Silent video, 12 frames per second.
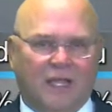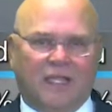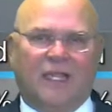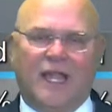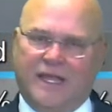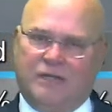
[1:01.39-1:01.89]

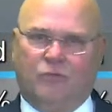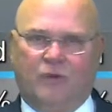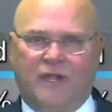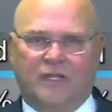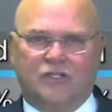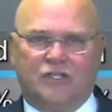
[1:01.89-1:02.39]
light
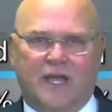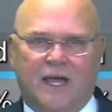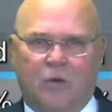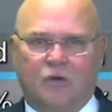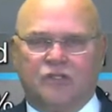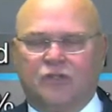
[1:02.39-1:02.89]
rain
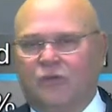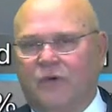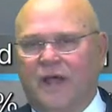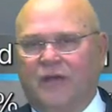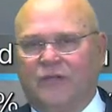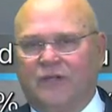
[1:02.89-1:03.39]
showers
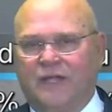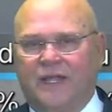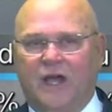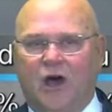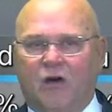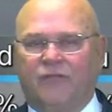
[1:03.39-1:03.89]
throughout the
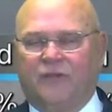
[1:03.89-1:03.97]
day, off and